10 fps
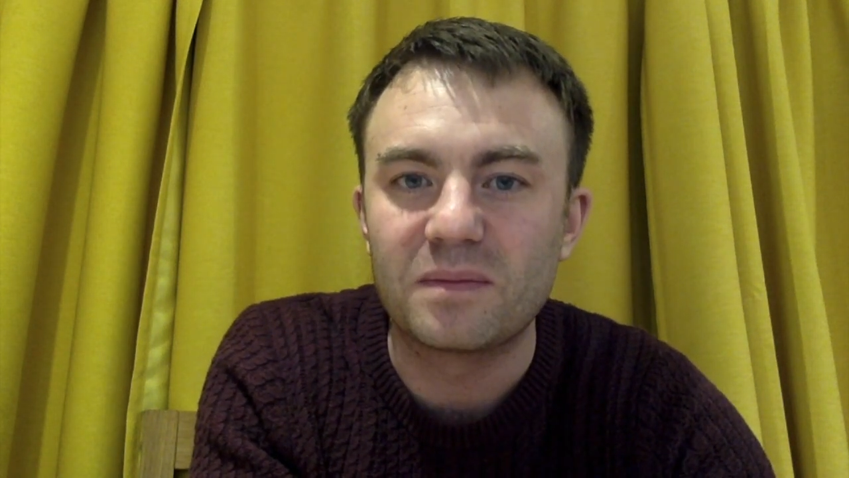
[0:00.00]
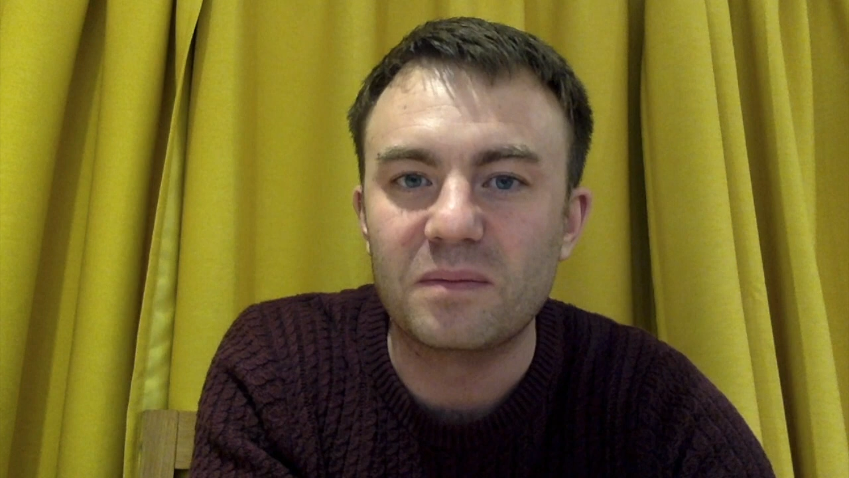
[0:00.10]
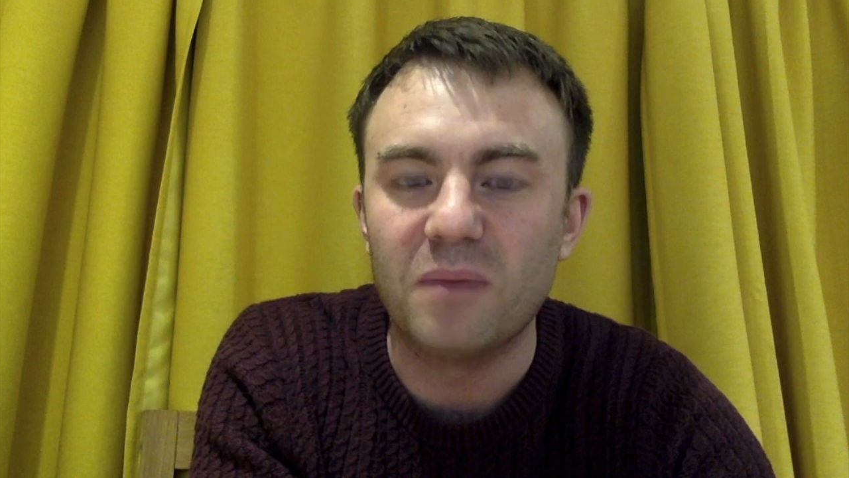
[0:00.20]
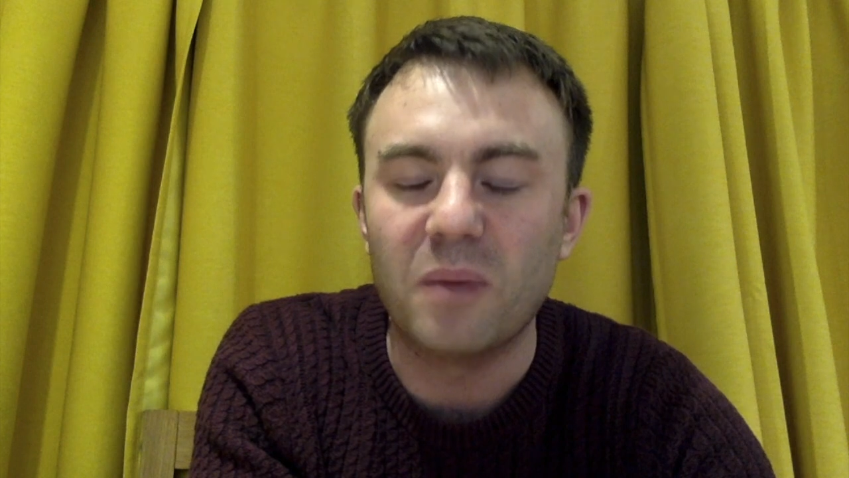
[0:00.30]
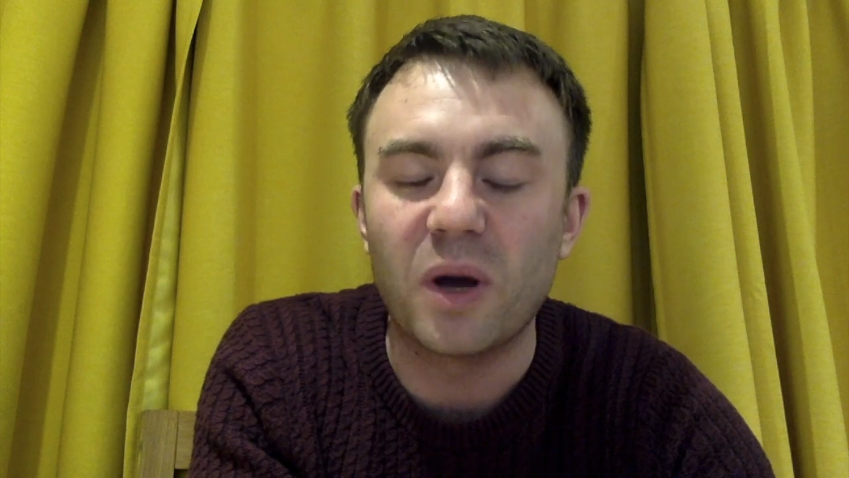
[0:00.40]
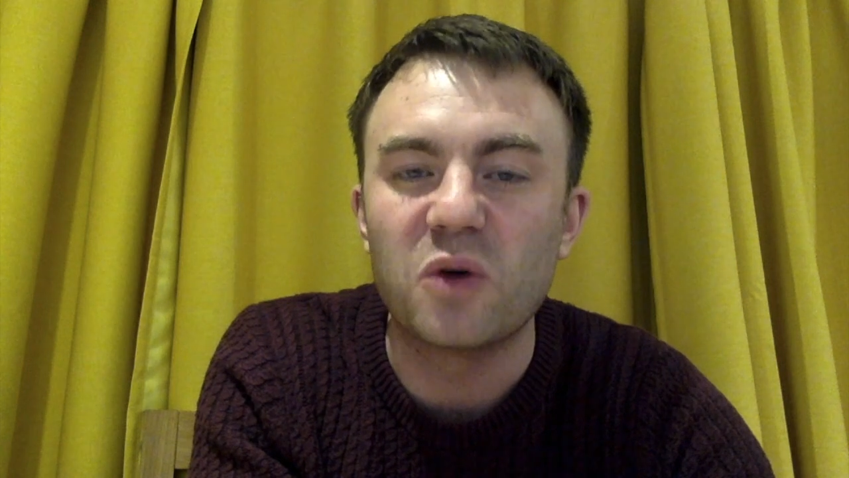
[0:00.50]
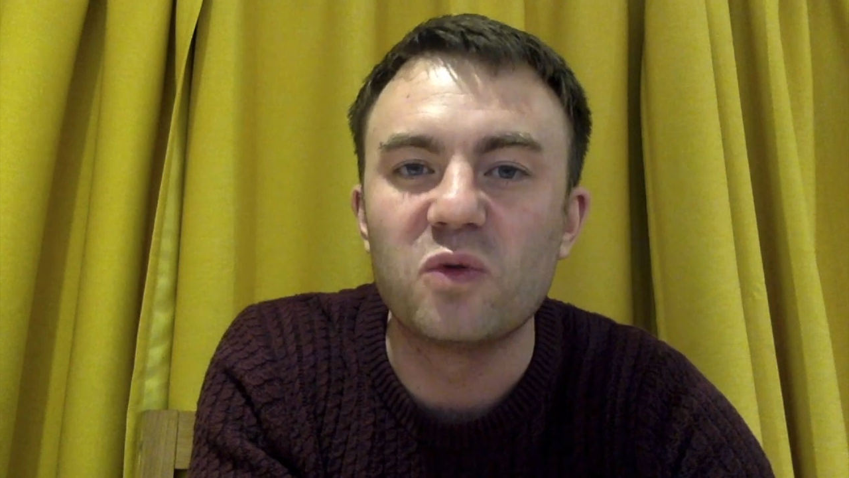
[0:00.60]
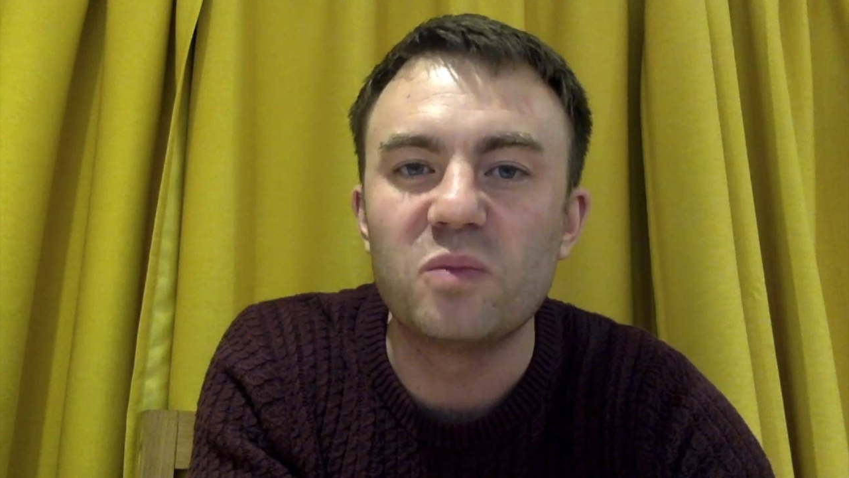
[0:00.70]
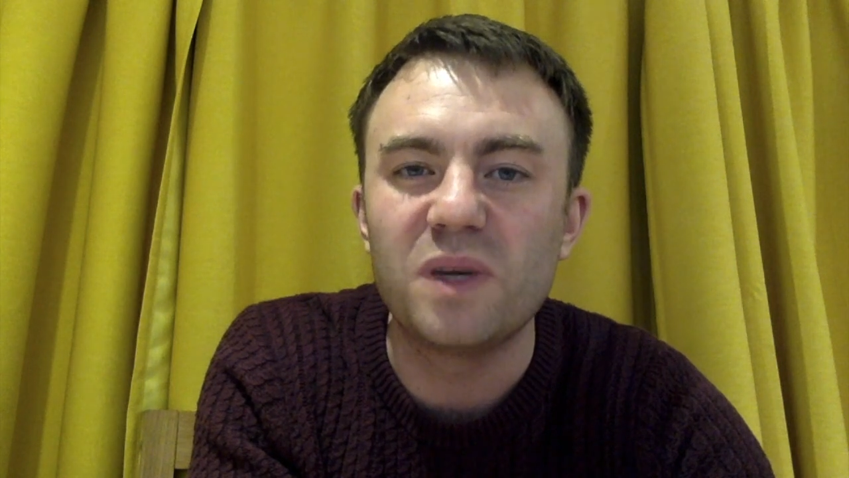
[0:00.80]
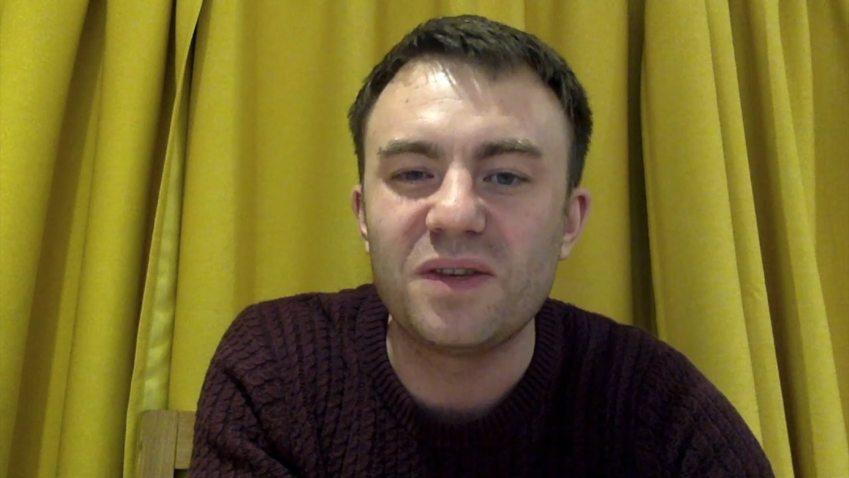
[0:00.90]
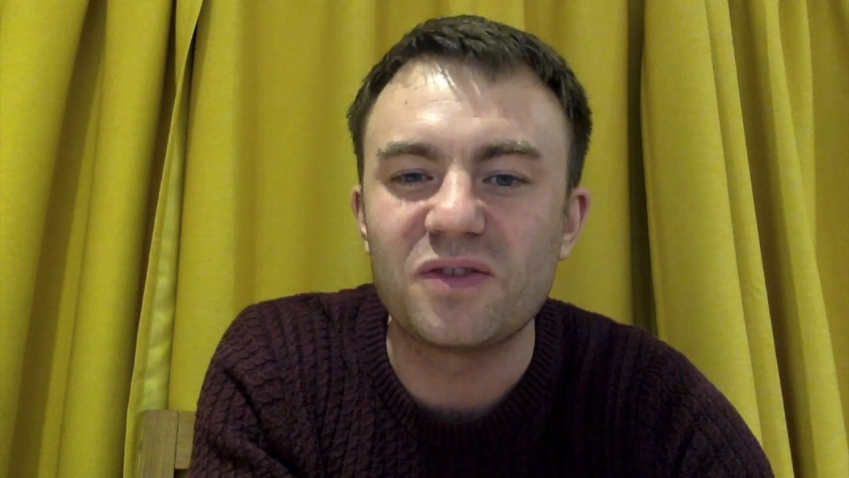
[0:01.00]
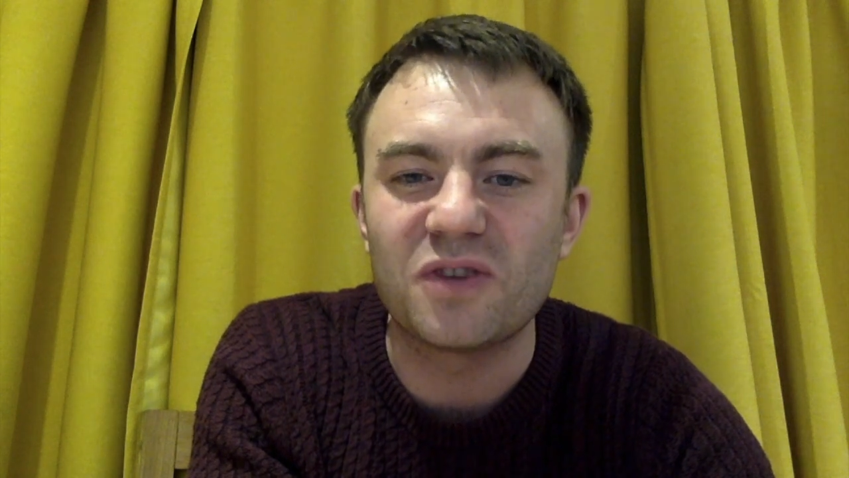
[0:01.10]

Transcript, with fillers: but by all means